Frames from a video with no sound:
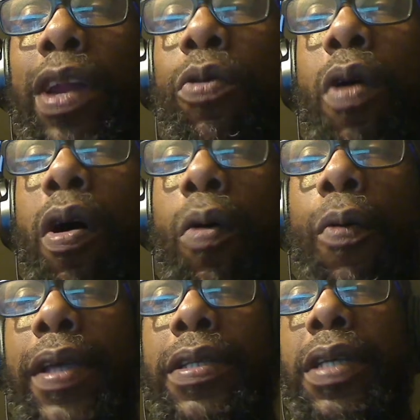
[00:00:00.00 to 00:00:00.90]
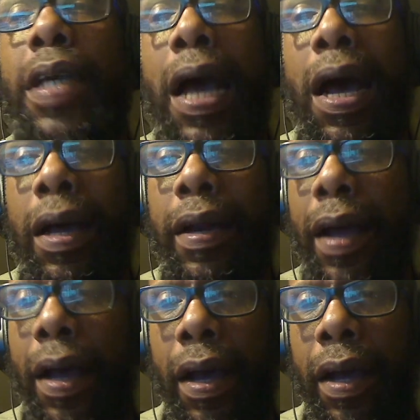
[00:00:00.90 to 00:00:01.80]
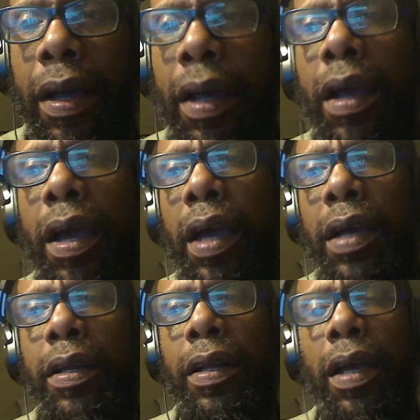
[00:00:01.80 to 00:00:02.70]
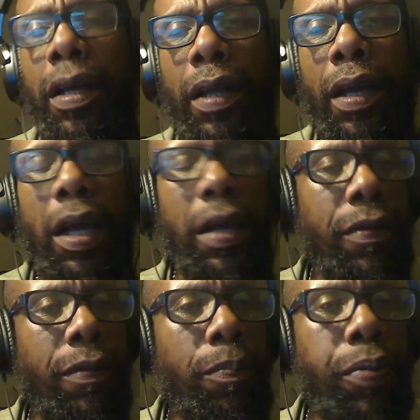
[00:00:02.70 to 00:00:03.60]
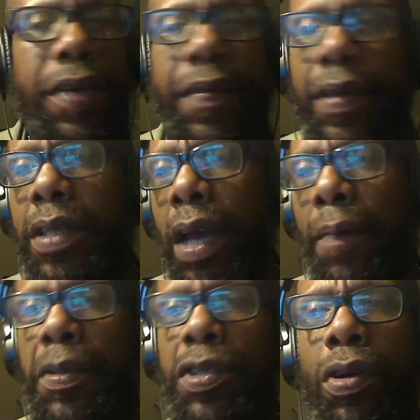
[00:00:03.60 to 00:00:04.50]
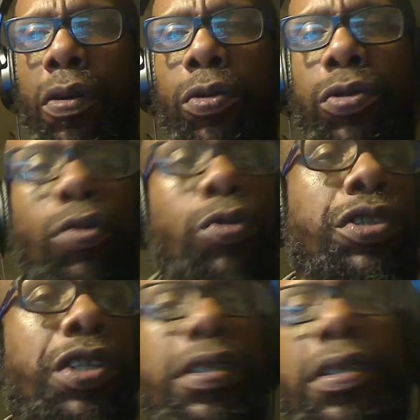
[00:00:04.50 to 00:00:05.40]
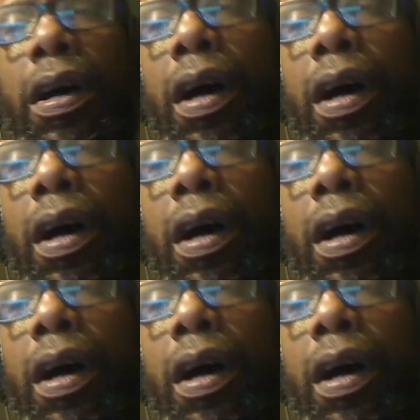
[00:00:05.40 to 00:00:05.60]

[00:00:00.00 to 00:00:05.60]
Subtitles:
don't always see eye to eye, and in previous episodes or just